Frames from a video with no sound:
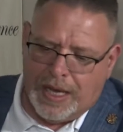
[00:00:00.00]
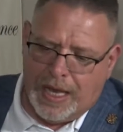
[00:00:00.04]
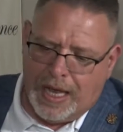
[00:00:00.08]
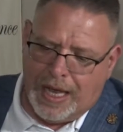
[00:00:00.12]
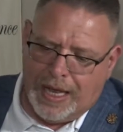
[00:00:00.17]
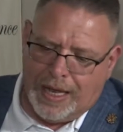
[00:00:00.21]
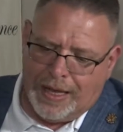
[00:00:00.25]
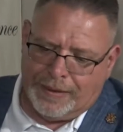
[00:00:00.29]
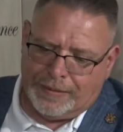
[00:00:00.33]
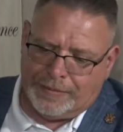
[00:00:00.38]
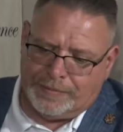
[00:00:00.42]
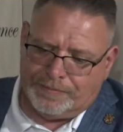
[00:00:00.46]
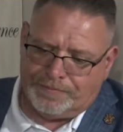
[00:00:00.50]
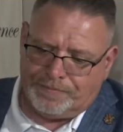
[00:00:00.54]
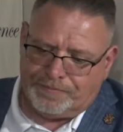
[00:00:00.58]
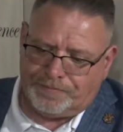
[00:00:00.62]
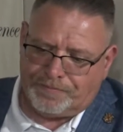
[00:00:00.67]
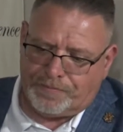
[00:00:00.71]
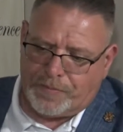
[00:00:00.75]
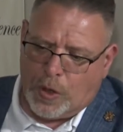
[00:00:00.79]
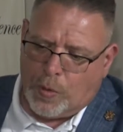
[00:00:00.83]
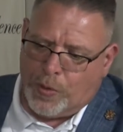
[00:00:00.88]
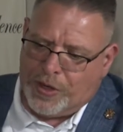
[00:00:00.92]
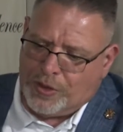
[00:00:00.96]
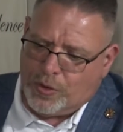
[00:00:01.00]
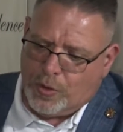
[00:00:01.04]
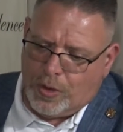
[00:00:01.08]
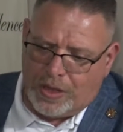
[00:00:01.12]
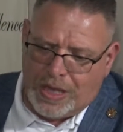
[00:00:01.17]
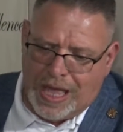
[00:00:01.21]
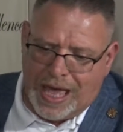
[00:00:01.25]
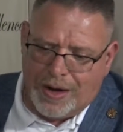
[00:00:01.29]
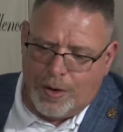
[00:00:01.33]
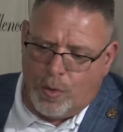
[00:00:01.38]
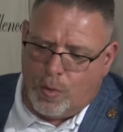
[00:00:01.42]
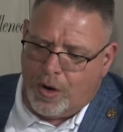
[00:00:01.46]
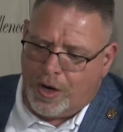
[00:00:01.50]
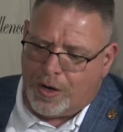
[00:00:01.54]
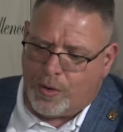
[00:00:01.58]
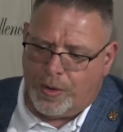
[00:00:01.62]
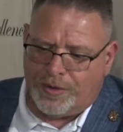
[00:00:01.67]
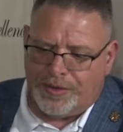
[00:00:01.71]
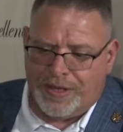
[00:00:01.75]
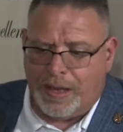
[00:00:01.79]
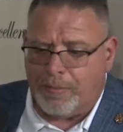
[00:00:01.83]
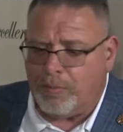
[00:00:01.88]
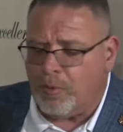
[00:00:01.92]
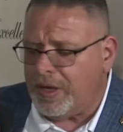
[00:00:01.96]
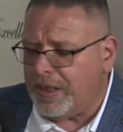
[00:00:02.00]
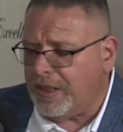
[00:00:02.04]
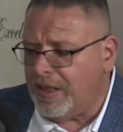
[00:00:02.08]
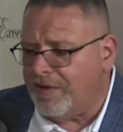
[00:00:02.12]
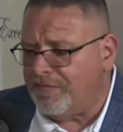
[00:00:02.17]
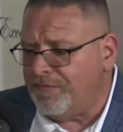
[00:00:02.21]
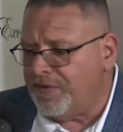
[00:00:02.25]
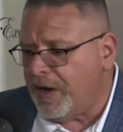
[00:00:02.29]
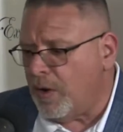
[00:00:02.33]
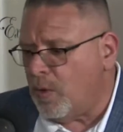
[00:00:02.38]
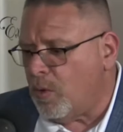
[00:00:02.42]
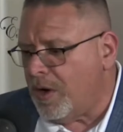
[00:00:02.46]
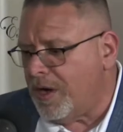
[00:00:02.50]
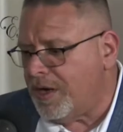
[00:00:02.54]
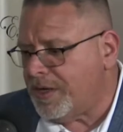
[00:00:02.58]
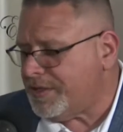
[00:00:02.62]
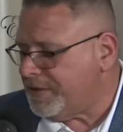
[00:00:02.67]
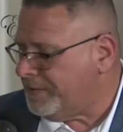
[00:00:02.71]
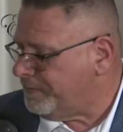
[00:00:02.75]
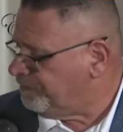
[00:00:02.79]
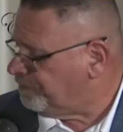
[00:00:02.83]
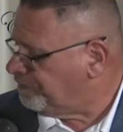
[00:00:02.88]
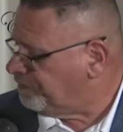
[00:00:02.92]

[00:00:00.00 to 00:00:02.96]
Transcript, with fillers: Um, we do a lot of work with them. We love their work,